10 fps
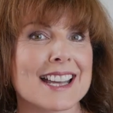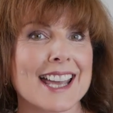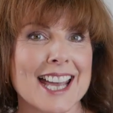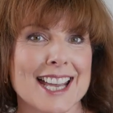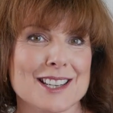it
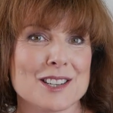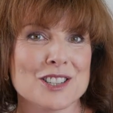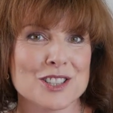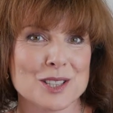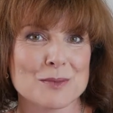can
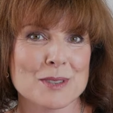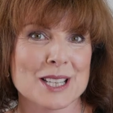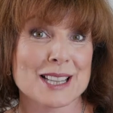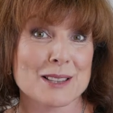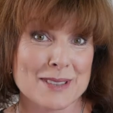just
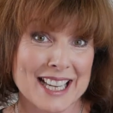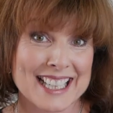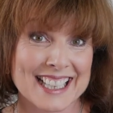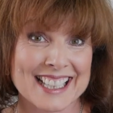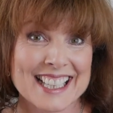be the
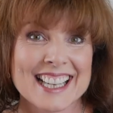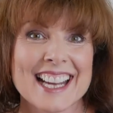beginning.